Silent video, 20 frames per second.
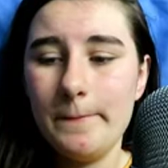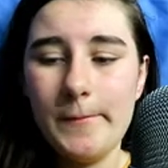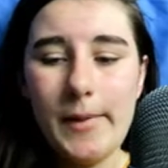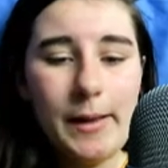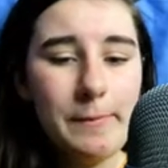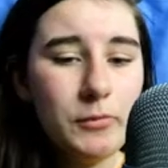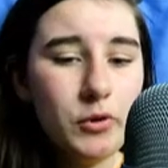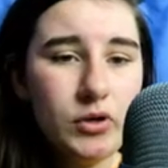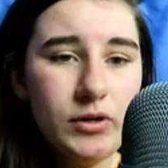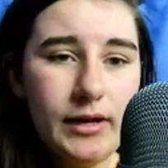
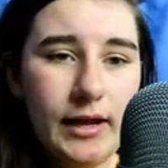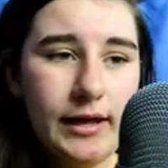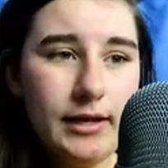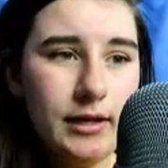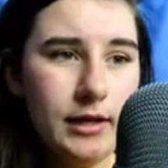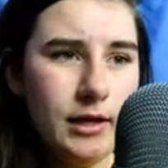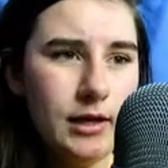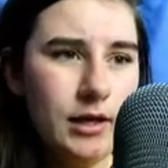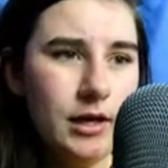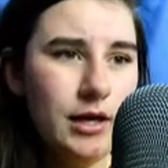my mood
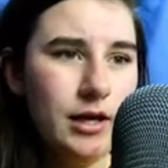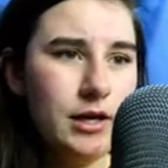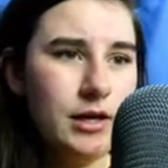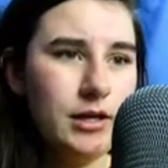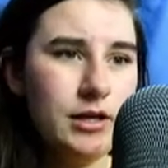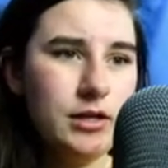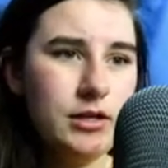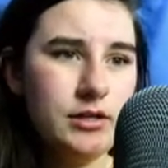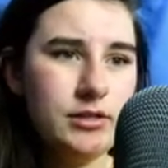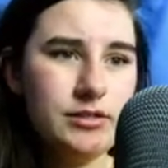lately
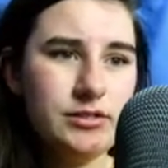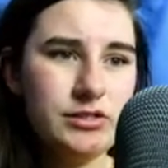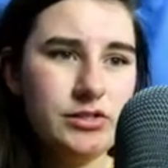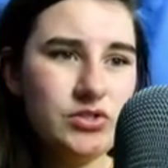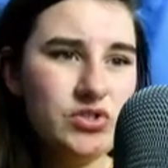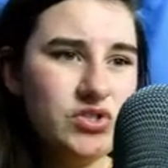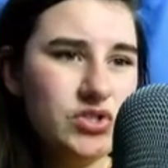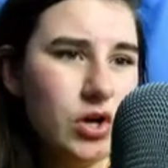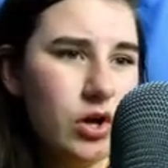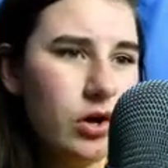is
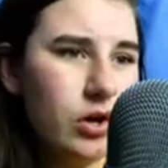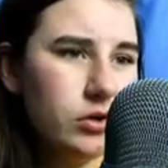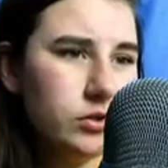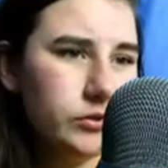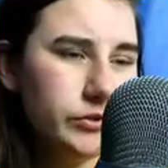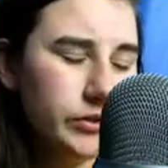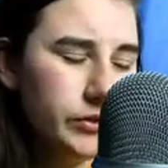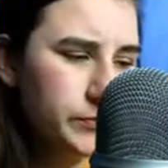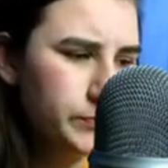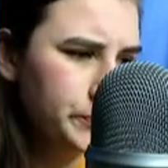the
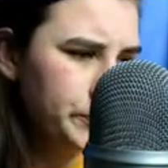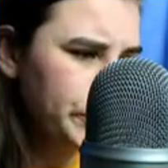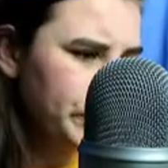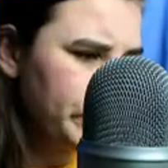song